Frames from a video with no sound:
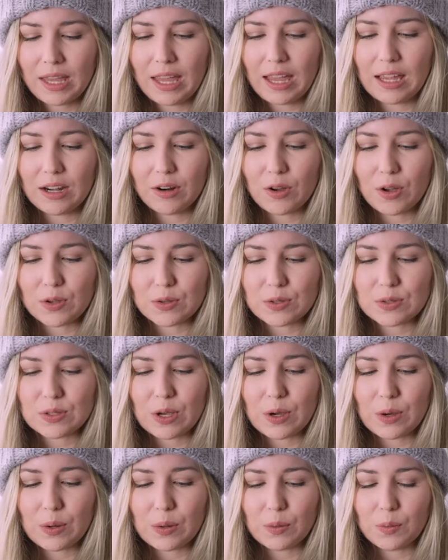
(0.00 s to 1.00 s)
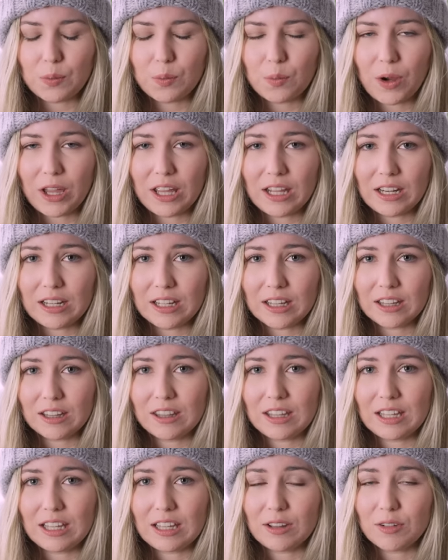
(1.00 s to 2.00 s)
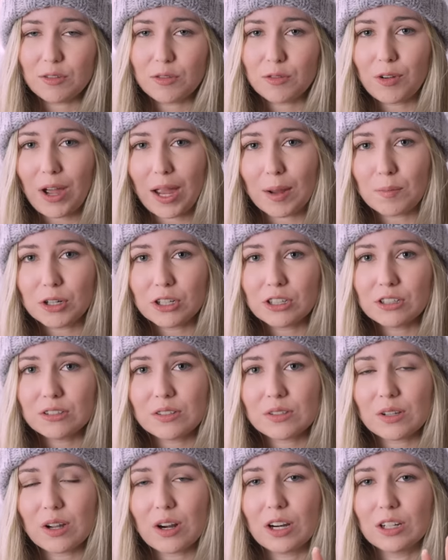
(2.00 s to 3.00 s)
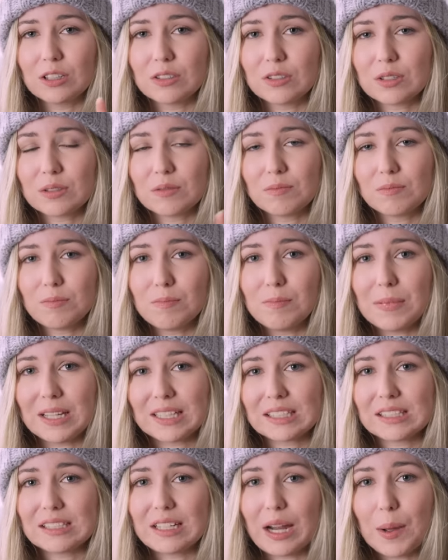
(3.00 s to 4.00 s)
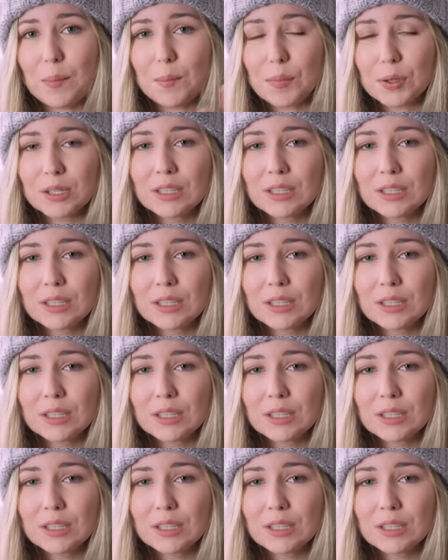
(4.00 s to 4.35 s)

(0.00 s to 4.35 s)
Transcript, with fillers: and also when the fibers are mixed up